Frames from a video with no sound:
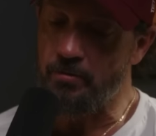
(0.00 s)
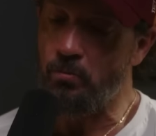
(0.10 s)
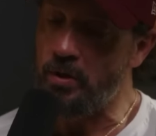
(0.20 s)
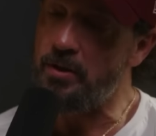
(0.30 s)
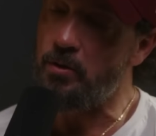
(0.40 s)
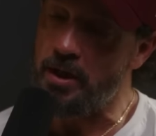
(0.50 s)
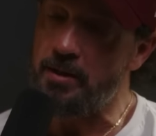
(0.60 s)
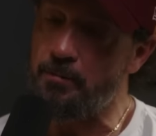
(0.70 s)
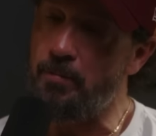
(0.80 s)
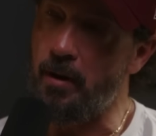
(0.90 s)
we
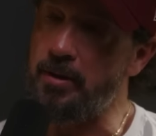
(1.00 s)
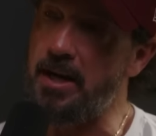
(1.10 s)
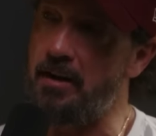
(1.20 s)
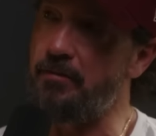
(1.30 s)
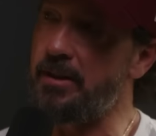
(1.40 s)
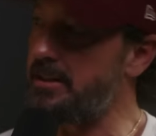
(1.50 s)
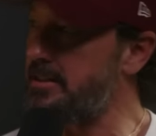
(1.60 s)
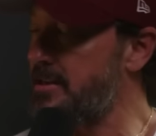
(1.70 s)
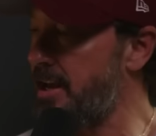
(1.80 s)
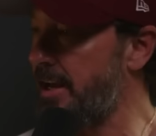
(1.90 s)
could probably confidently
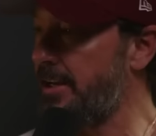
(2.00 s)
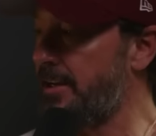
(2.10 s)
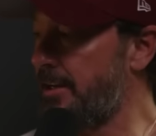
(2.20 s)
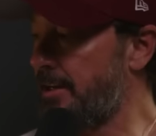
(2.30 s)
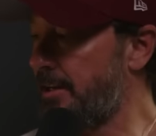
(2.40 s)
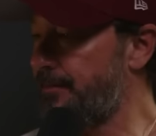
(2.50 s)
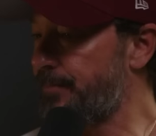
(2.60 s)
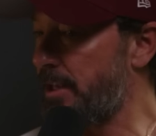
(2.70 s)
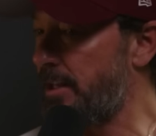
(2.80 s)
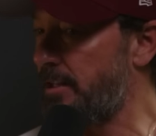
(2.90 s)
say,
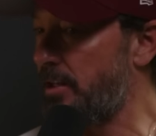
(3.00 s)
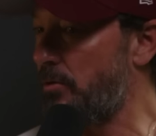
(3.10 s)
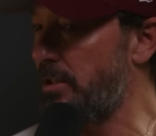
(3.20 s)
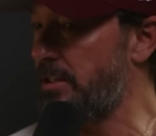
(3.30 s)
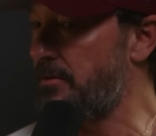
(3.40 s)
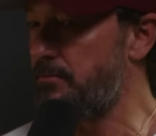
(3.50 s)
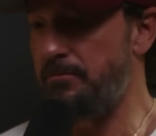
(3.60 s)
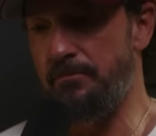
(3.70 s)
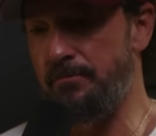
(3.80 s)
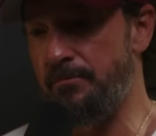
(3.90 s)
and we did
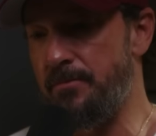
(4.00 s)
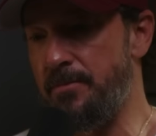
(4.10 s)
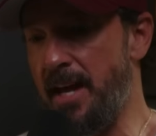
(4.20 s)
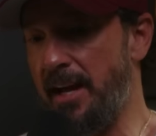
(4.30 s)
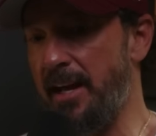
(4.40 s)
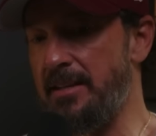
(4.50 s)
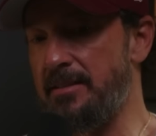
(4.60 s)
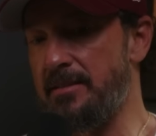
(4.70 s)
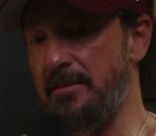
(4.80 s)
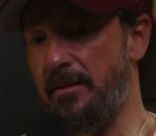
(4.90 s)

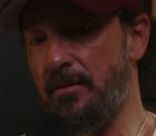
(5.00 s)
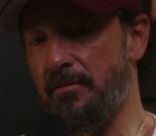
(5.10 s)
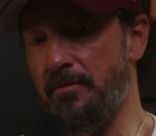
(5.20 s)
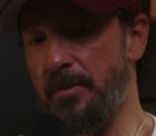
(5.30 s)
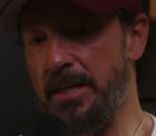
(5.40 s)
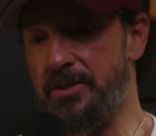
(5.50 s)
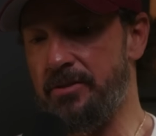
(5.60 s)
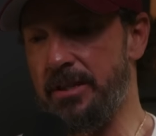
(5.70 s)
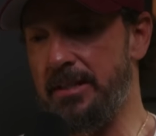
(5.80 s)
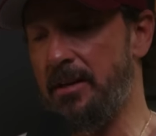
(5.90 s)
decades of
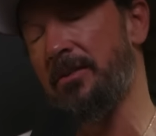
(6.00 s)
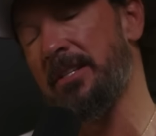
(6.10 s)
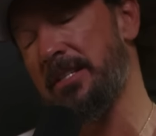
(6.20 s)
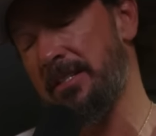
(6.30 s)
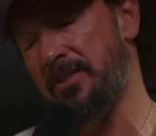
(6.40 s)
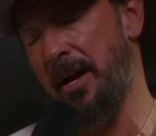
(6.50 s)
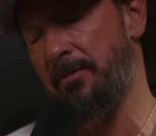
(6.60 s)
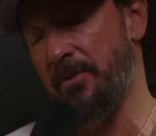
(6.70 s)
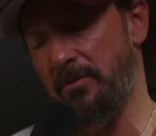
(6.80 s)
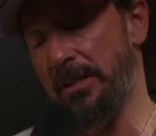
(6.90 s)
ministry, and then on this
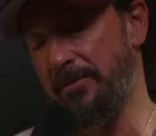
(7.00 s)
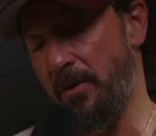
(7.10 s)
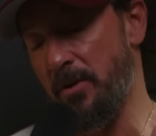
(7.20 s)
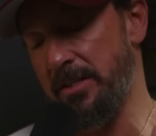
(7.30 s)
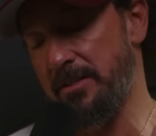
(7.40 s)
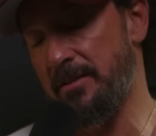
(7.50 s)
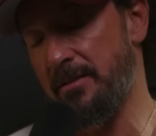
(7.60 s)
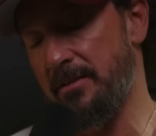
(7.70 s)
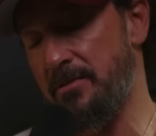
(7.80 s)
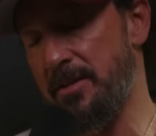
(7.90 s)
chapter really focused
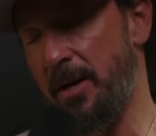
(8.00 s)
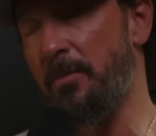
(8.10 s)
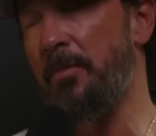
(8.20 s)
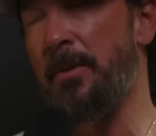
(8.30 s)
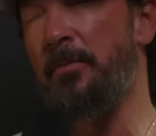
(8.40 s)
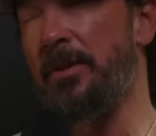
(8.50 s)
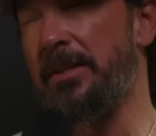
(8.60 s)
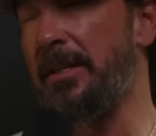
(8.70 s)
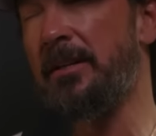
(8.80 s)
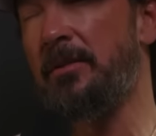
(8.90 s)
on helping people with their